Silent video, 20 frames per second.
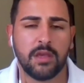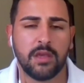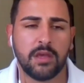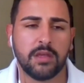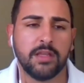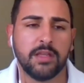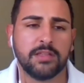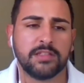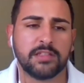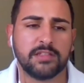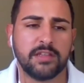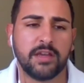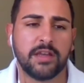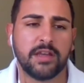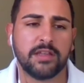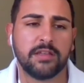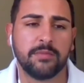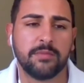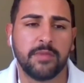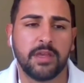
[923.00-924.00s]
Yeah, less
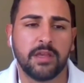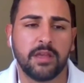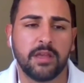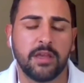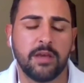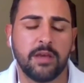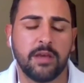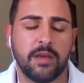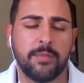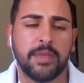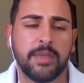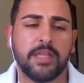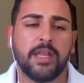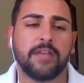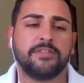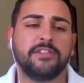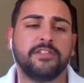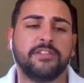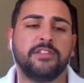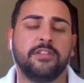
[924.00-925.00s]
anxiety to make. I mean,
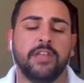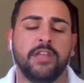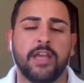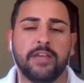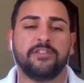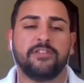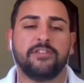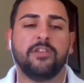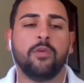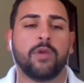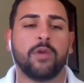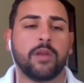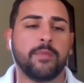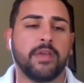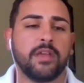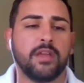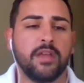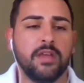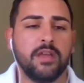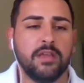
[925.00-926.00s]
yes, I still want
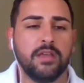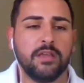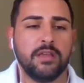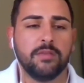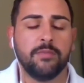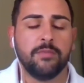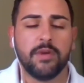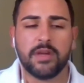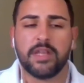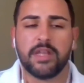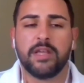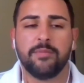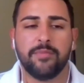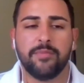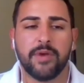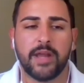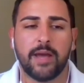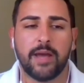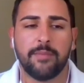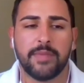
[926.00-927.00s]
to make money,
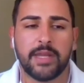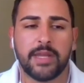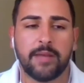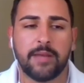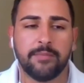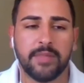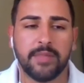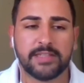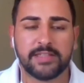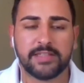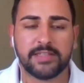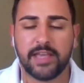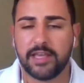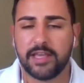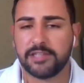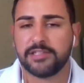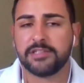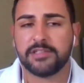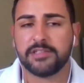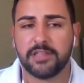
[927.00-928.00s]
but I mean, I'm less
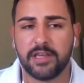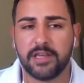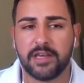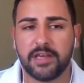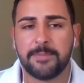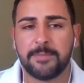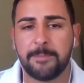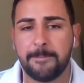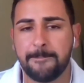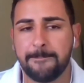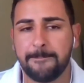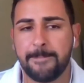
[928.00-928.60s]
anxious. Yeah.